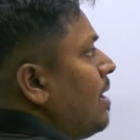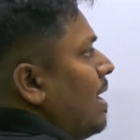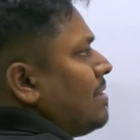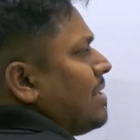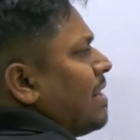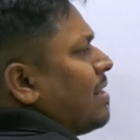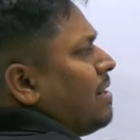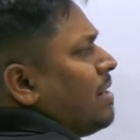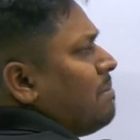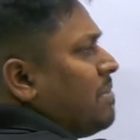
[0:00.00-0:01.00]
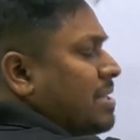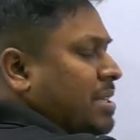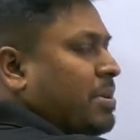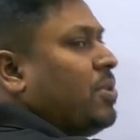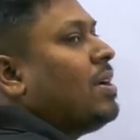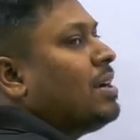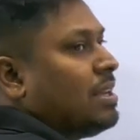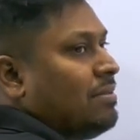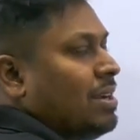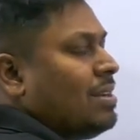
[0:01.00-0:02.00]
Exact numbers has been not yet
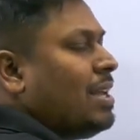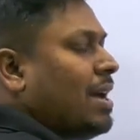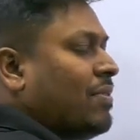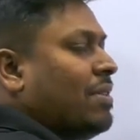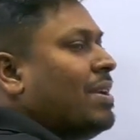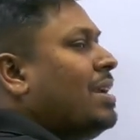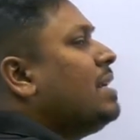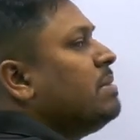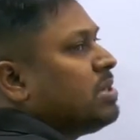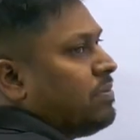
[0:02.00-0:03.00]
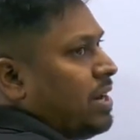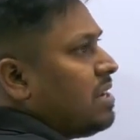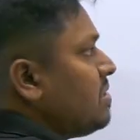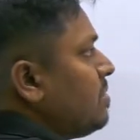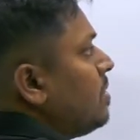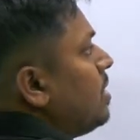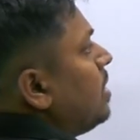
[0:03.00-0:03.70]
given, they have given in terms of ratio.